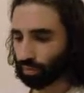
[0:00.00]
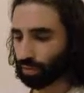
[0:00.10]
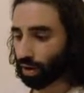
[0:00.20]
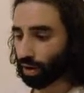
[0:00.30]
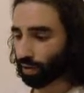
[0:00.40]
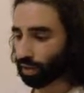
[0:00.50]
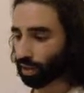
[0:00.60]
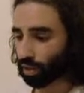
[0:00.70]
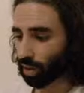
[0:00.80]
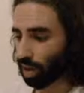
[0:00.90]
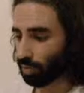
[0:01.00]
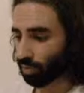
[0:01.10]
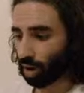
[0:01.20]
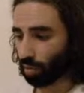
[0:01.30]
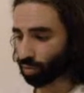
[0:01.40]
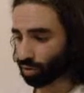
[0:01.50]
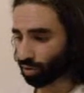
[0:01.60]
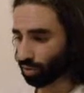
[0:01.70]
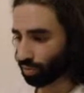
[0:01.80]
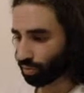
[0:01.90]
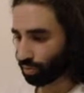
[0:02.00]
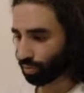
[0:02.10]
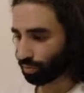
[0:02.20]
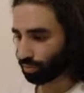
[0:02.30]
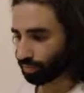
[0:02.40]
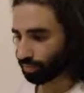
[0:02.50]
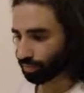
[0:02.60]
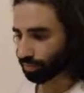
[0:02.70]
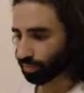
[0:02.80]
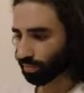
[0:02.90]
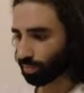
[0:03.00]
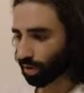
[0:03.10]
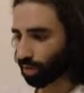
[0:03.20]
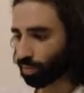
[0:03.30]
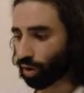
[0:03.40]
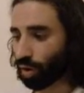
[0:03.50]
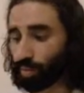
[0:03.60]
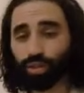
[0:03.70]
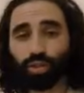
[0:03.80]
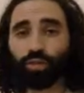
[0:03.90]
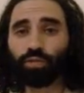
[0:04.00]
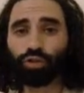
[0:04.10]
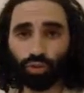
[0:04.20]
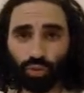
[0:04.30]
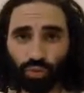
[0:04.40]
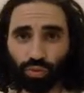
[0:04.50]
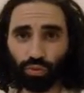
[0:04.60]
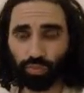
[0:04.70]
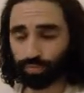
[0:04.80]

verily Allah promised you a promise of truth,